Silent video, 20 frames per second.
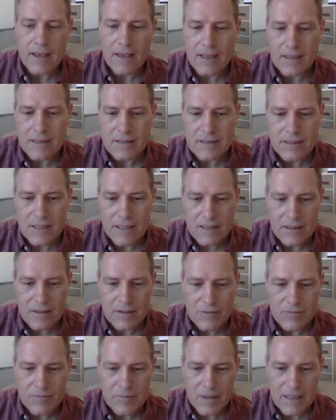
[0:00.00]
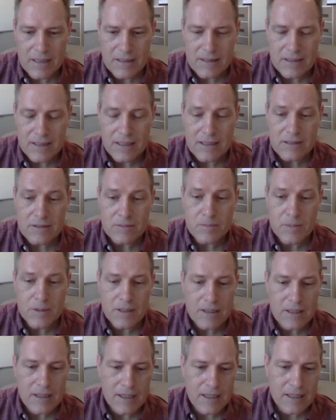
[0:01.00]
and a set of plastic
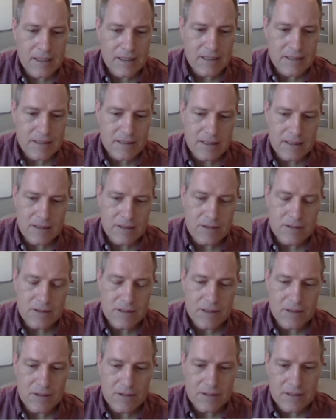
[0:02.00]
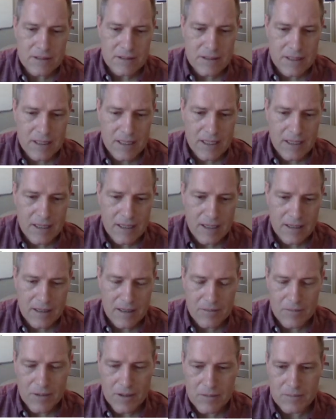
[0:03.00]
spur gears that you see on the screen at
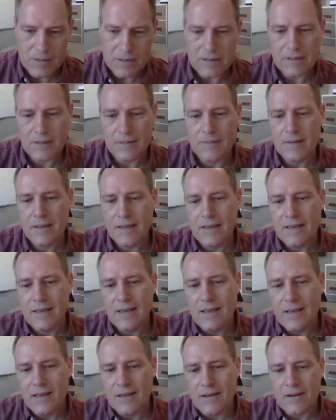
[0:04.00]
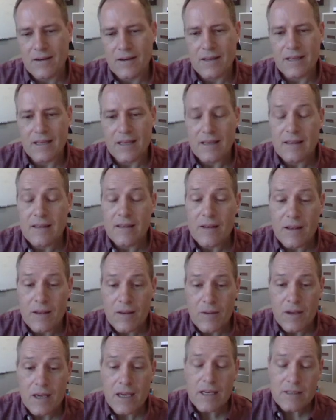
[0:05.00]
the moment. Alright, and
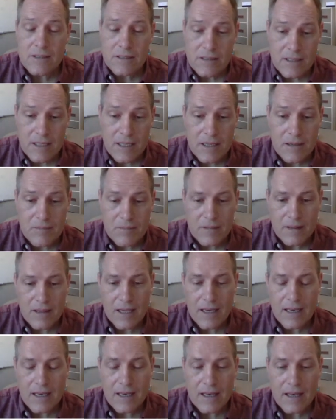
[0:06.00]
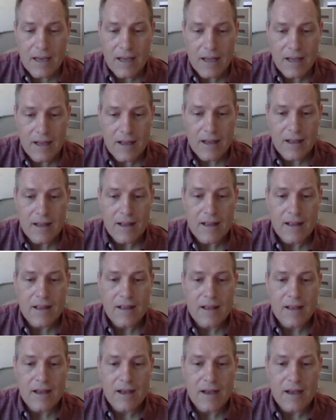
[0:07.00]
each team then
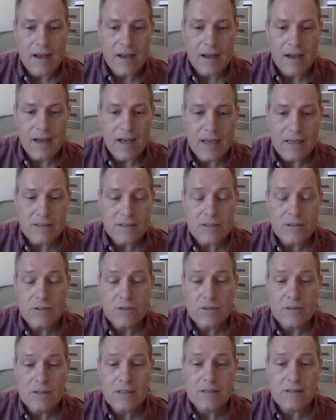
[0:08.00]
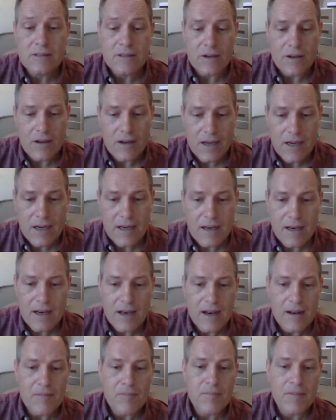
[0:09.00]
has to design,
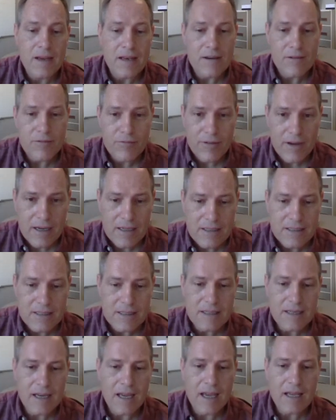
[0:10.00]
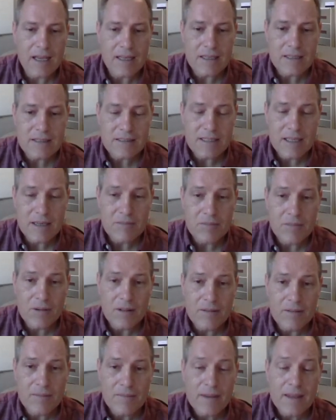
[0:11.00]
manufacture and
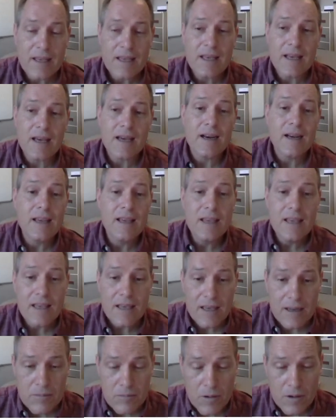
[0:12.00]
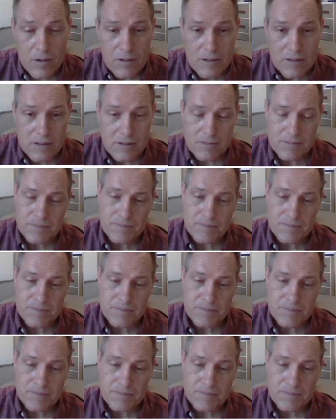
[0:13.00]
assemble a gearbox